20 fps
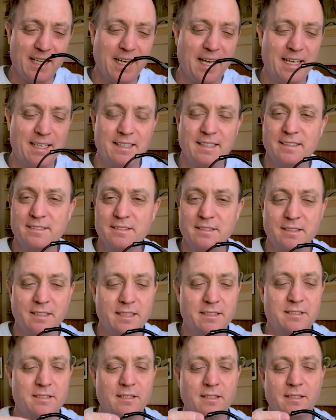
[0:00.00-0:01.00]

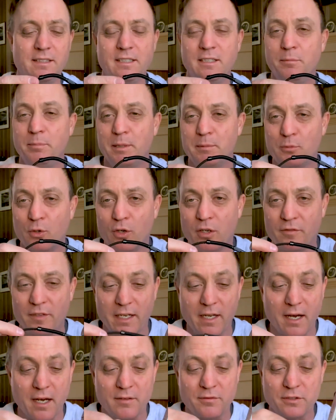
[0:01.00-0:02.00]
it's a little bit more of a
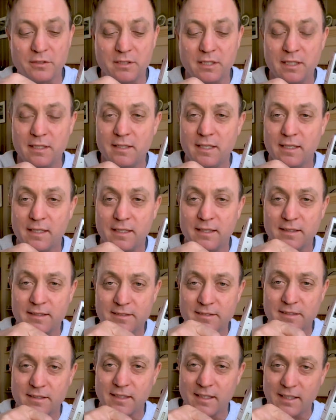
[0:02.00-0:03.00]
novelty than it
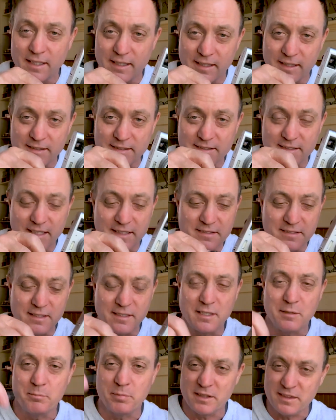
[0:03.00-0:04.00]
is a
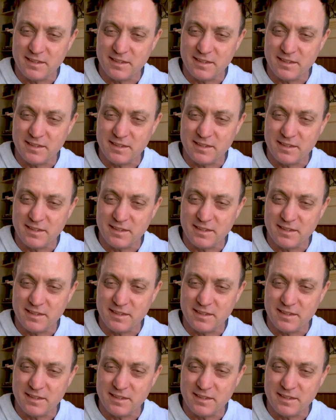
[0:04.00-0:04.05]
necessity, but